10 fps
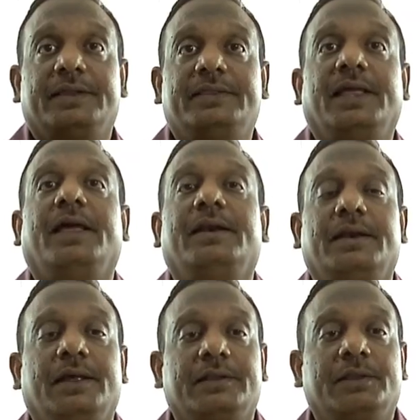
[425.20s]

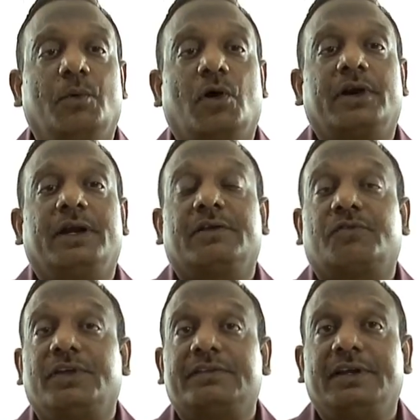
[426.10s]
then the moderator
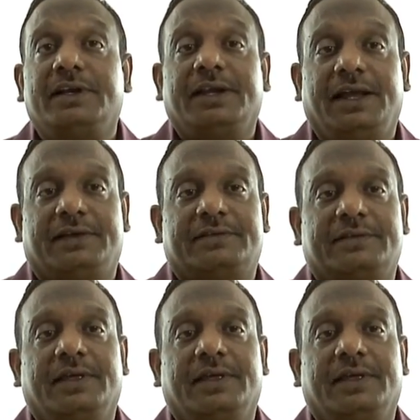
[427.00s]
facilitates